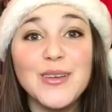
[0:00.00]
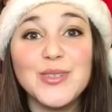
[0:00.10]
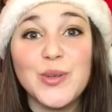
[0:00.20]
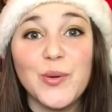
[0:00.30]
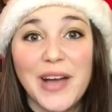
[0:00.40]

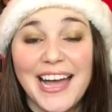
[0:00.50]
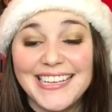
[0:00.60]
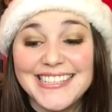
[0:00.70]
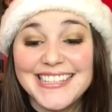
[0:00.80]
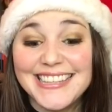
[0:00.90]
So
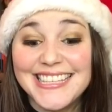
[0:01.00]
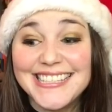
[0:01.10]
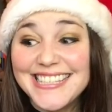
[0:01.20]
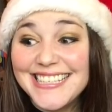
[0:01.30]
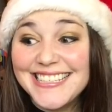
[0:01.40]
guys,
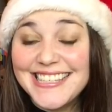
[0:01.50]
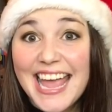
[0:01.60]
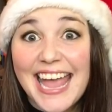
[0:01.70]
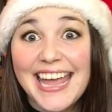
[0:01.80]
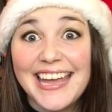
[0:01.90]
this is
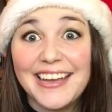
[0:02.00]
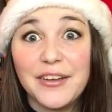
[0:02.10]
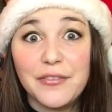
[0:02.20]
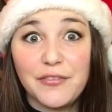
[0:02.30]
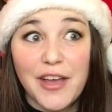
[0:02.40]

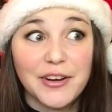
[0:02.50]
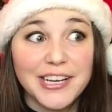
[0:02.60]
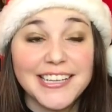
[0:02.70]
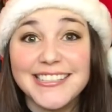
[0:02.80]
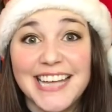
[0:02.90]
a
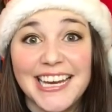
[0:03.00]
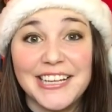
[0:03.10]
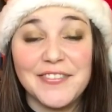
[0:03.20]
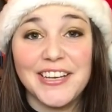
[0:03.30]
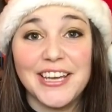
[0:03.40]
very
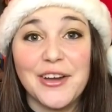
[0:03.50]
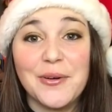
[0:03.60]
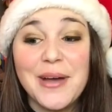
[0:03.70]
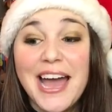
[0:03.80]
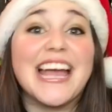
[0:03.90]
exciting
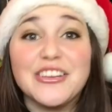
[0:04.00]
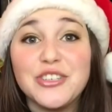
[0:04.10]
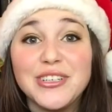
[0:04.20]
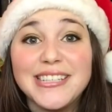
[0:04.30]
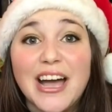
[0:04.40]
video.
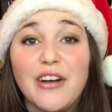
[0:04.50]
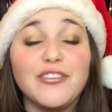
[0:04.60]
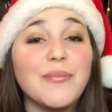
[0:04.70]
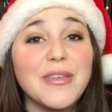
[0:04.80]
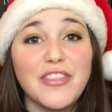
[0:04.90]
As you can tell
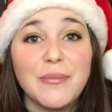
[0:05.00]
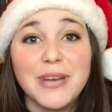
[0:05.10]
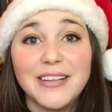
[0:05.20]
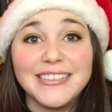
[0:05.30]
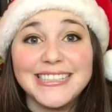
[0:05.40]
from the
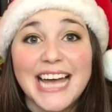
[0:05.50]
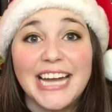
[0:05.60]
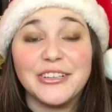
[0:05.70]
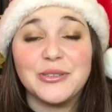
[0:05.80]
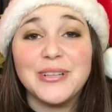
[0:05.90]
thumbnail and
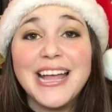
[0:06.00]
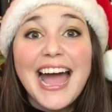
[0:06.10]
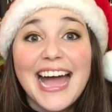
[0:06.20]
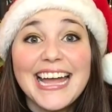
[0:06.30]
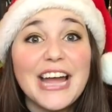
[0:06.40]
title,
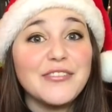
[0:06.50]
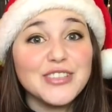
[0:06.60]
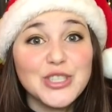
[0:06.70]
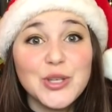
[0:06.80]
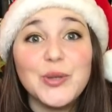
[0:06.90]
I
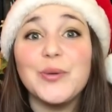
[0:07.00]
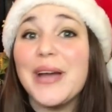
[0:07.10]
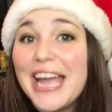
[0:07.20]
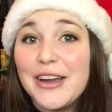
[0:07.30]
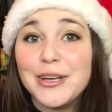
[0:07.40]
have two
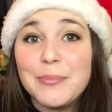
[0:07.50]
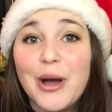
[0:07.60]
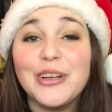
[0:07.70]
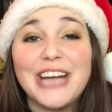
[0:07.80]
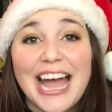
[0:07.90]
Harry
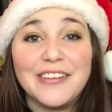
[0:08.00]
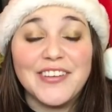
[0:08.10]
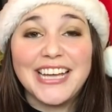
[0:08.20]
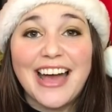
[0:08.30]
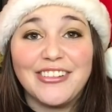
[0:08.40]
Potter
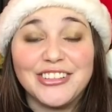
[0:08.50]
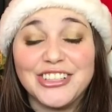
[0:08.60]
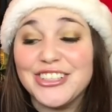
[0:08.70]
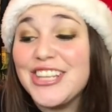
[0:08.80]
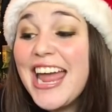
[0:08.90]
advent
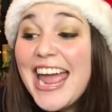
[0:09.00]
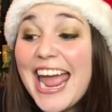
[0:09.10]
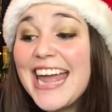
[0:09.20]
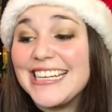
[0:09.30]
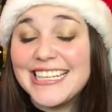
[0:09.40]
calendars,
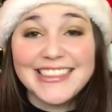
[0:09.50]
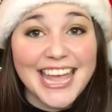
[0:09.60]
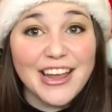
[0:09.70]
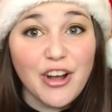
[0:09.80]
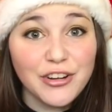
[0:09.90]
and
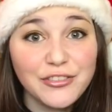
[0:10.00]
they are